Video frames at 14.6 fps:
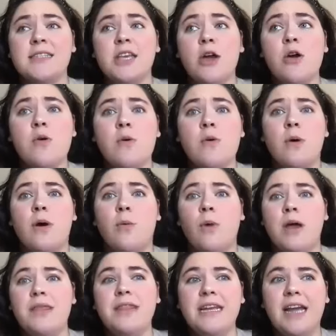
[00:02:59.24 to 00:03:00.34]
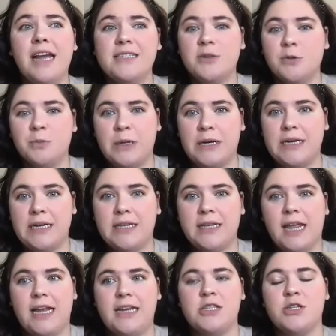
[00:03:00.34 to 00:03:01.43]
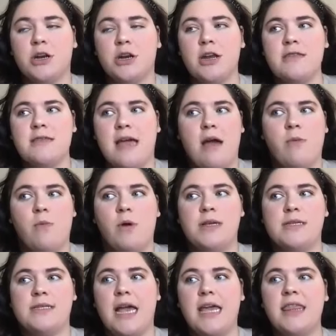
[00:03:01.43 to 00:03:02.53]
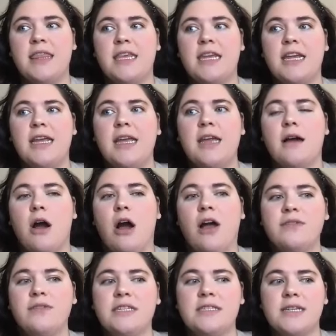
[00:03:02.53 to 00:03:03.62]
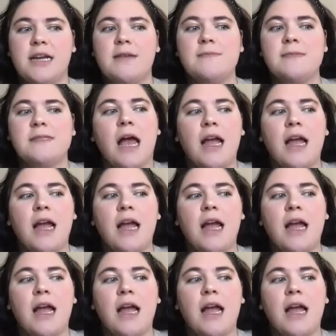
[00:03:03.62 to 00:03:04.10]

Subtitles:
So one thing I told Brandon, like during that was, I think oftentimes